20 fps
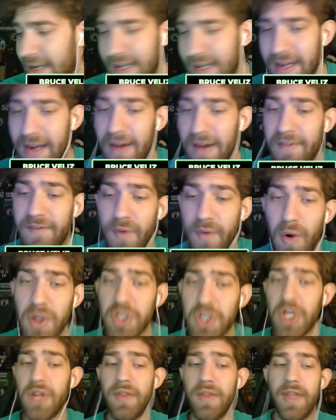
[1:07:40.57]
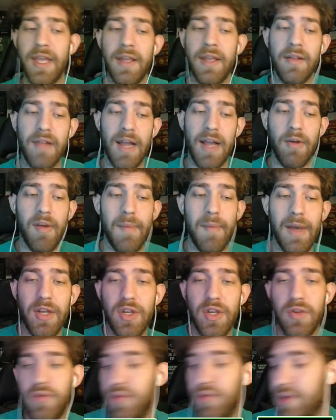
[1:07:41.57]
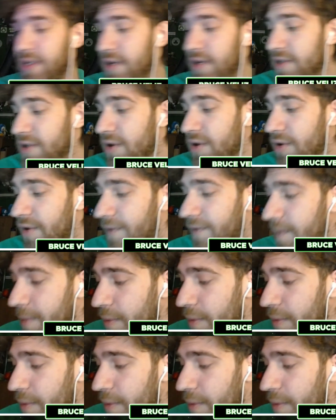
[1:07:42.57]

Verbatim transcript: Unfortunately, like we mentioned, Luxios. Don't know if you've been